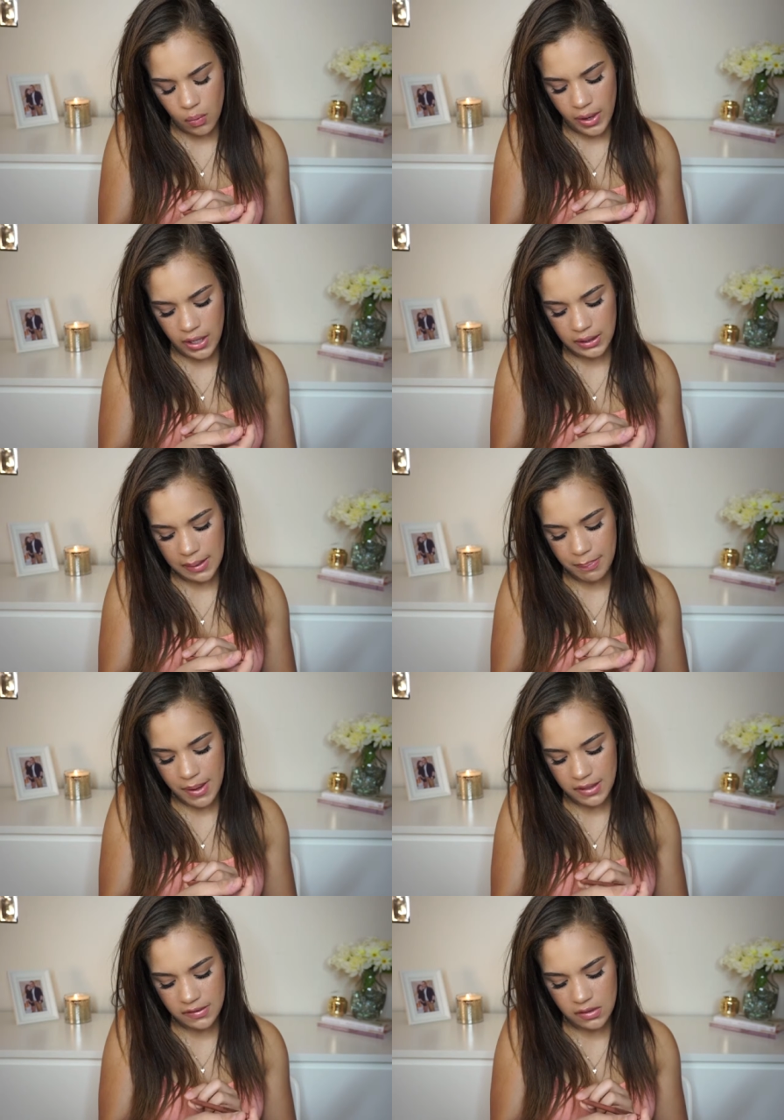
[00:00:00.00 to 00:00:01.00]
Wear Lip
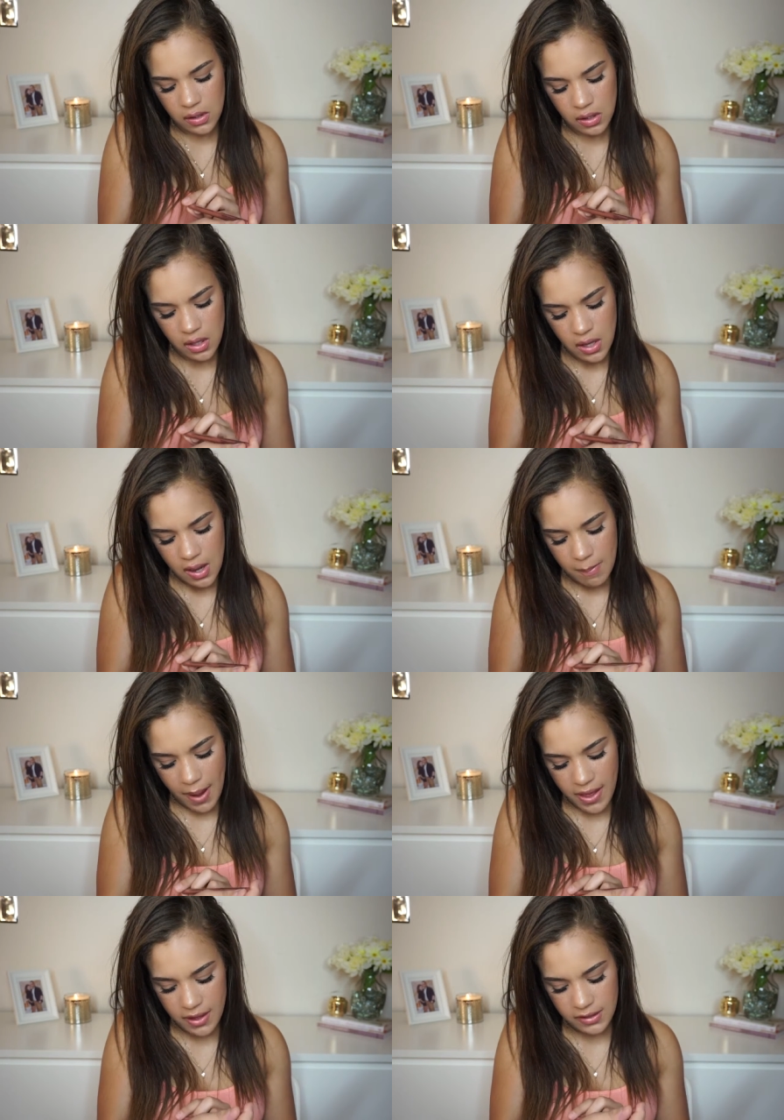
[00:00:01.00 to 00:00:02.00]
Pencil
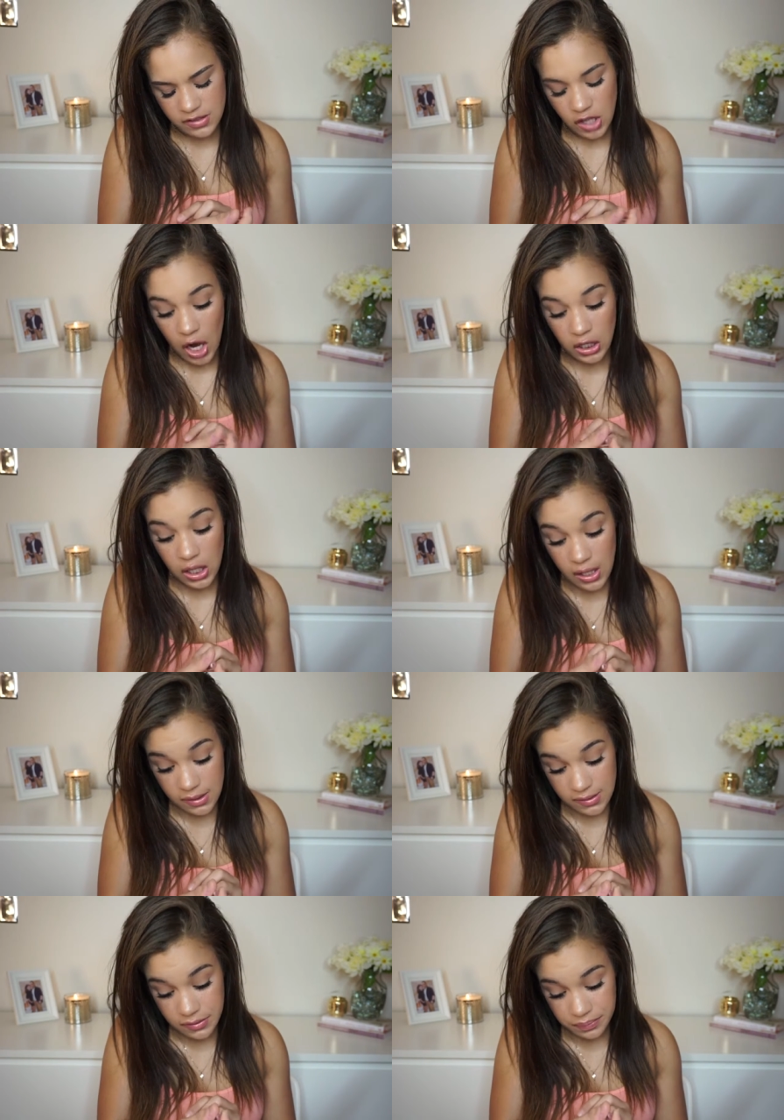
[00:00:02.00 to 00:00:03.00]
by Starlooks.